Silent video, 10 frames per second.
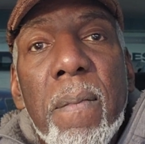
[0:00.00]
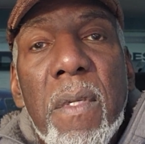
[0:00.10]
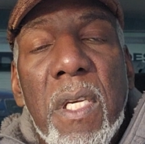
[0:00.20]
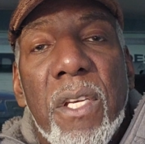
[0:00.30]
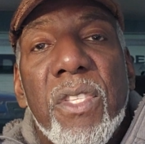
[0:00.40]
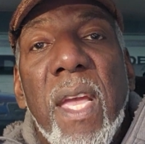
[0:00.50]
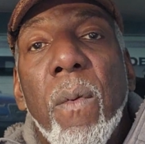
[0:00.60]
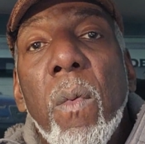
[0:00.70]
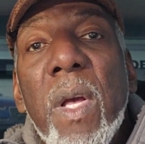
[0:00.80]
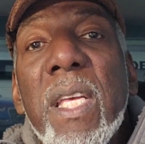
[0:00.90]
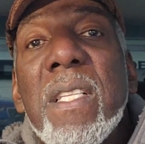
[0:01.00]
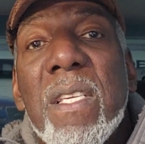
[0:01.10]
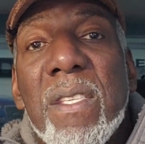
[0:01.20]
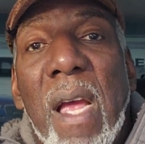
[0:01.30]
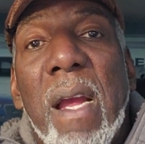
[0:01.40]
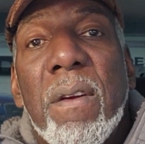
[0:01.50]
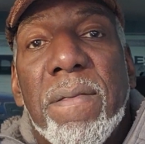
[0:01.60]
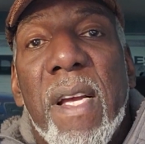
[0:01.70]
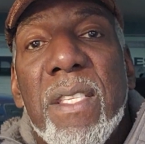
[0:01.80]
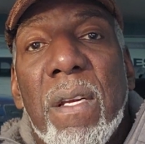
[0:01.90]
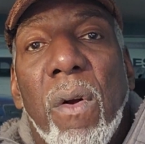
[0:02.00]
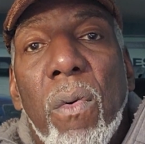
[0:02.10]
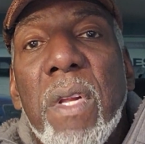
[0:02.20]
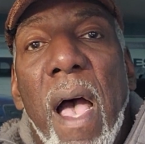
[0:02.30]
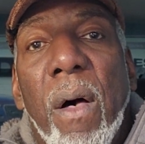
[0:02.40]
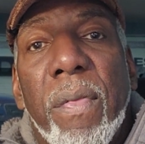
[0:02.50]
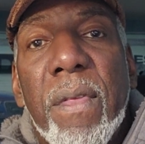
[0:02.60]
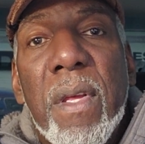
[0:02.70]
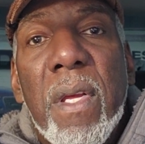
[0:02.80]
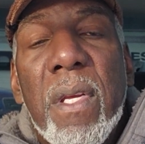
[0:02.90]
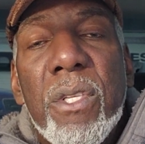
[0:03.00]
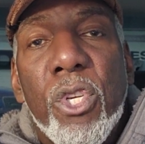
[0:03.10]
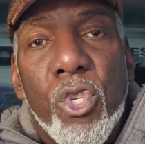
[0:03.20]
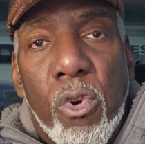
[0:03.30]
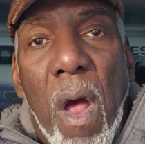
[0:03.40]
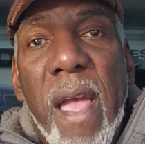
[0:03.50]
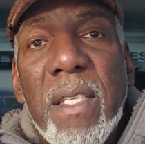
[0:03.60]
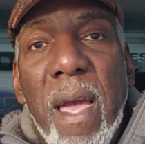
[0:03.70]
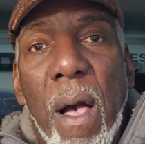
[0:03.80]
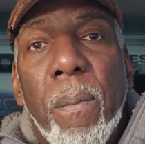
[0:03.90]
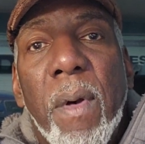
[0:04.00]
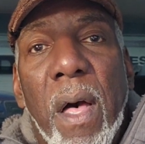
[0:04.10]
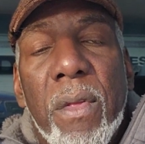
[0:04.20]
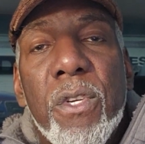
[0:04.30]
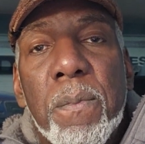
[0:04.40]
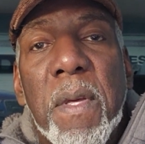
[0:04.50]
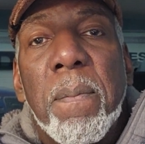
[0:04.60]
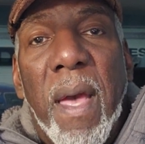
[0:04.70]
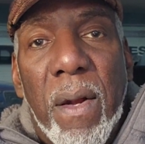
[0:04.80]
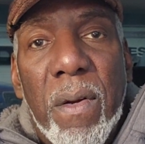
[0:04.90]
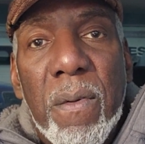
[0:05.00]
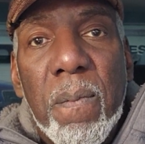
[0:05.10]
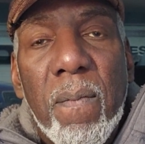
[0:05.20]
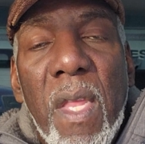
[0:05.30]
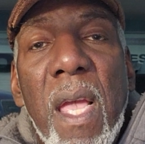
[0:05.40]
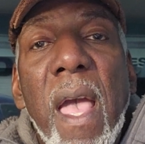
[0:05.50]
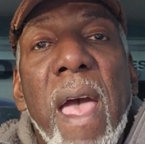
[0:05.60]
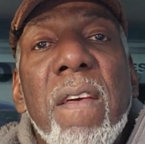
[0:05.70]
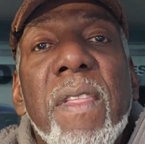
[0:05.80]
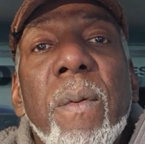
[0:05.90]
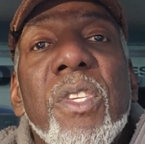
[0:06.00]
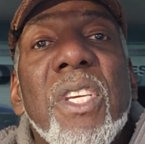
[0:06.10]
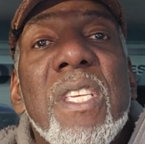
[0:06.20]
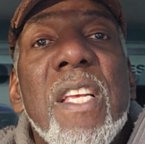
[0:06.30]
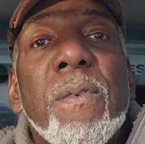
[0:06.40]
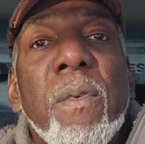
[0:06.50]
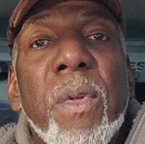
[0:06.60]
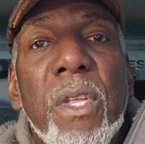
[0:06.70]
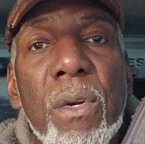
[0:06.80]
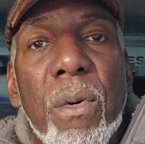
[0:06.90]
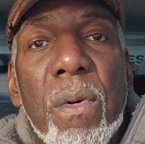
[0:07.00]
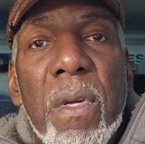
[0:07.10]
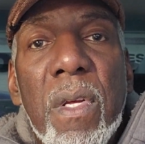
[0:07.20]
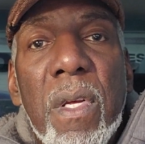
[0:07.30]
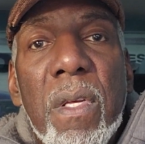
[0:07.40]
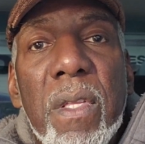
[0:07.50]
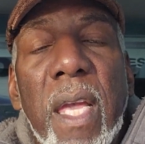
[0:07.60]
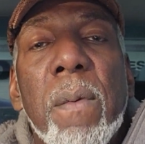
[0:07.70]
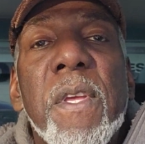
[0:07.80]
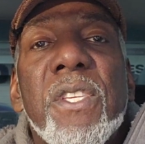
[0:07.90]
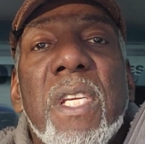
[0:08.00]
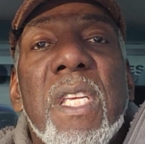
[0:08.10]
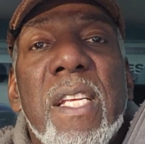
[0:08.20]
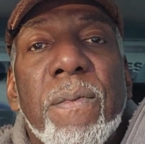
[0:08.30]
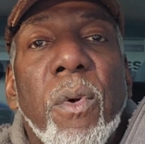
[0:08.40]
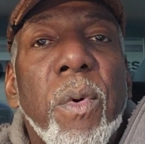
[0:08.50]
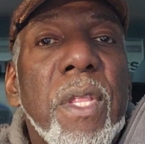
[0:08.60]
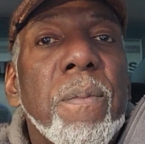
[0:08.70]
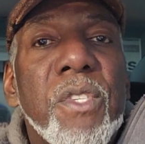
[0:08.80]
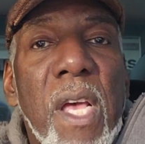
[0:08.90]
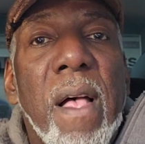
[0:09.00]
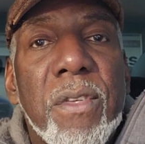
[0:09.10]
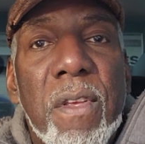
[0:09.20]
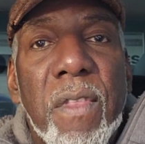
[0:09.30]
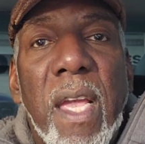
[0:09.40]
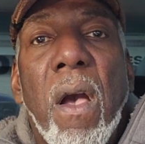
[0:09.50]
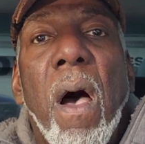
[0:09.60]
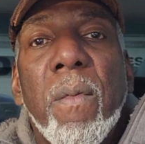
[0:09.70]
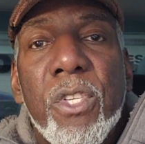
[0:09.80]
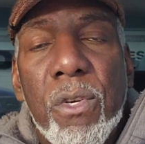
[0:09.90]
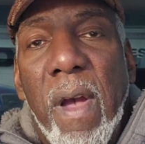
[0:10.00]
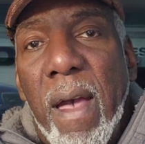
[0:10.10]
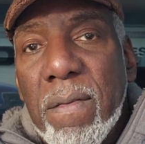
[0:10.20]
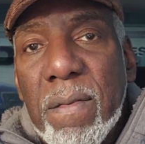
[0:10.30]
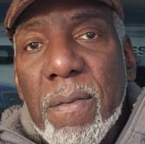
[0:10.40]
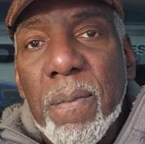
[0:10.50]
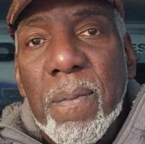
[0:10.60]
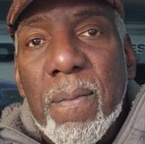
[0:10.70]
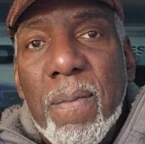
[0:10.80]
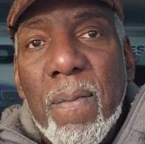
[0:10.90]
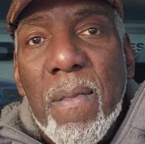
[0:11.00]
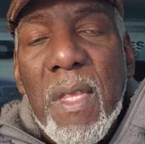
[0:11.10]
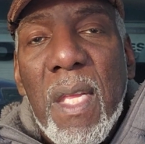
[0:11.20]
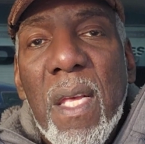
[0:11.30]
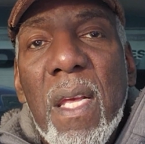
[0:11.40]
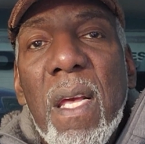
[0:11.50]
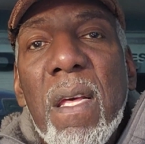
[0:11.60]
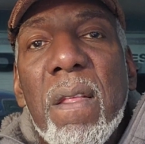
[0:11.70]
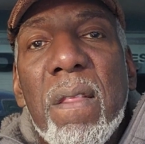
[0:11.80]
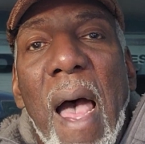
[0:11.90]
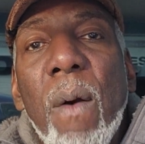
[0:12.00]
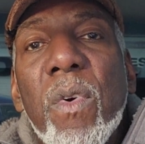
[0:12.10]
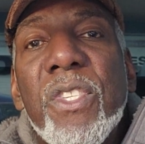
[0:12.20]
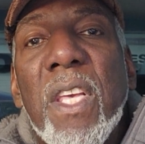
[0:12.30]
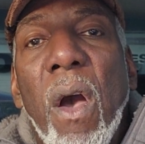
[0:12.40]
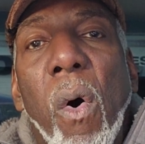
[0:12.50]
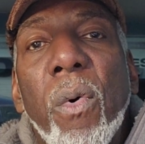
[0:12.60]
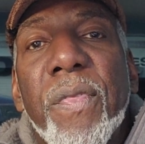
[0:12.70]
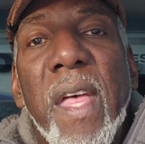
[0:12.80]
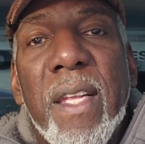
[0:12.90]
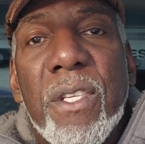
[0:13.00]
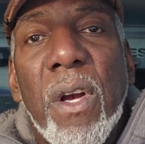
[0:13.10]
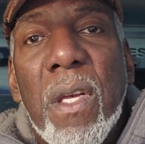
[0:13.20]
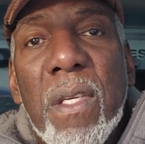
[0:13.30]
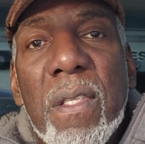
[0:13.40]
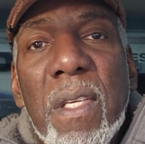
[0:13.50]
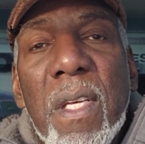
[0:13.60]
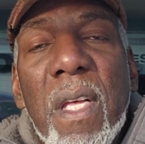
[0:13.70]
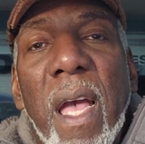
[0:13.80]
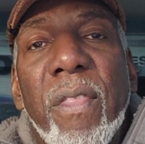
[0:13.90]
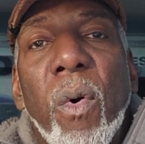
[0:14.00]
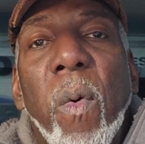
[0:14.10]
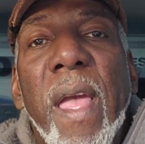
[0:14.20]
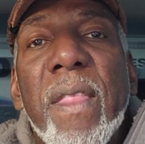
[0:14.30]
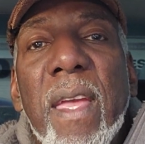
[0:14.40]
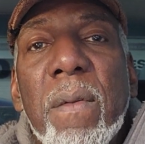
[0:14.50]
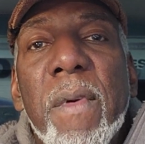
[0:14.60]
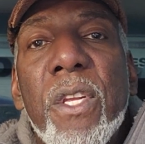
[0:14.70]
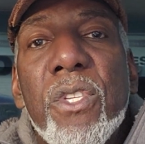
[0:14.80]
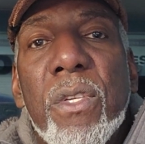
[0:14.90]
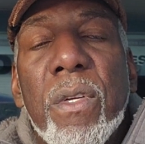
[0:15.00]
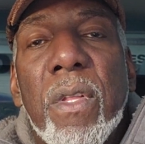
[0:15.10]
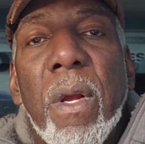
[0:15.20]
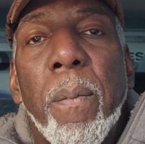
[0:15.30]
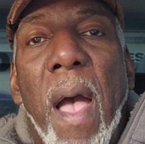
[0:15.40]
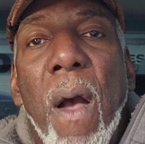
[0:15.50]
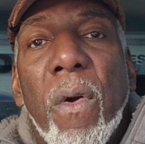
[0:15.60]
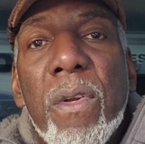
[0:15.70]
Because they were willing to sacrifice their own health to try to help others be better. And if they were successful with you, they could be successful with themselves if they caught what you have. That was the oath they took and the way they administered their power.